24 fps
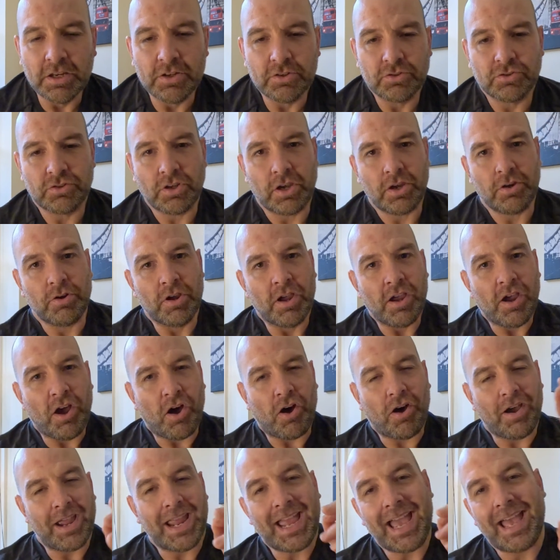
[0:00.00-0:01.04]
So
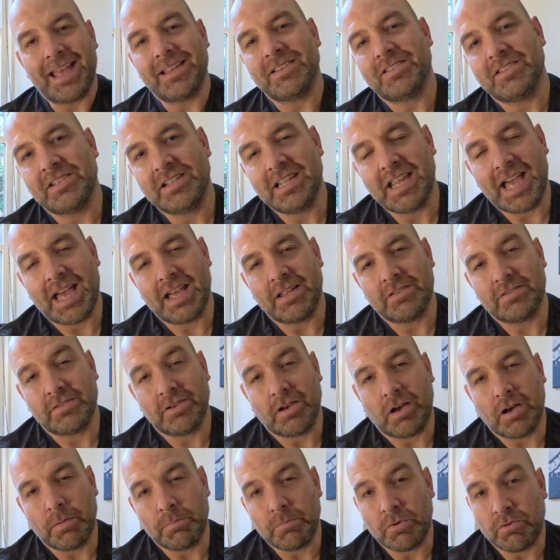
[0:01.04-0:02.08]
I actually had
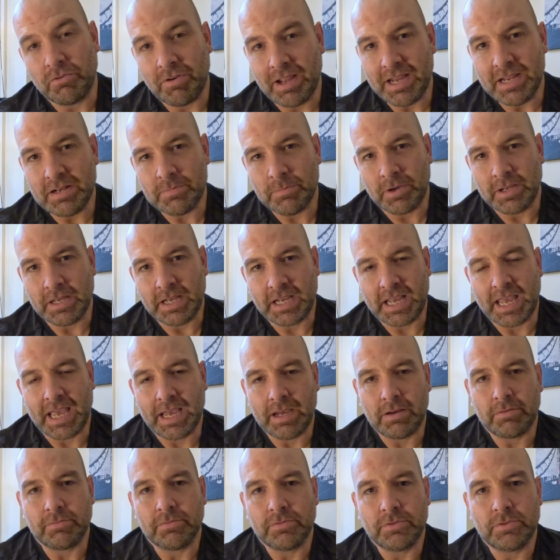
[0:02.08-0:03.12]
to upgrade my
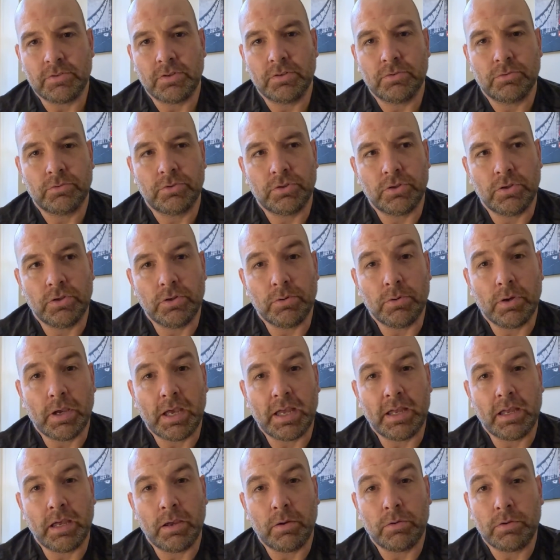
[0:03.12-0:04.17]
account to
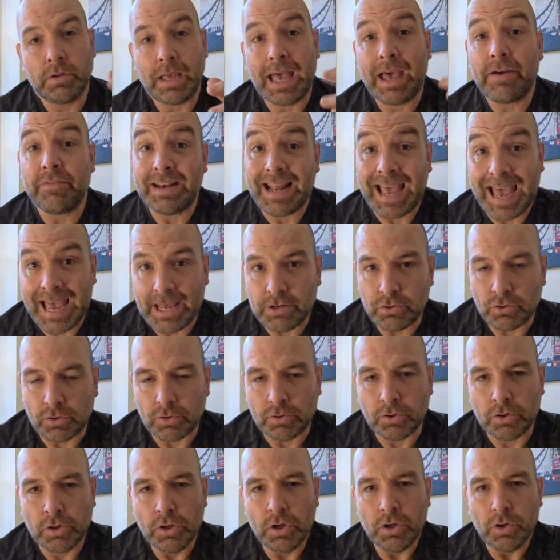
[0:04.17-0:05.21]
have an add-on,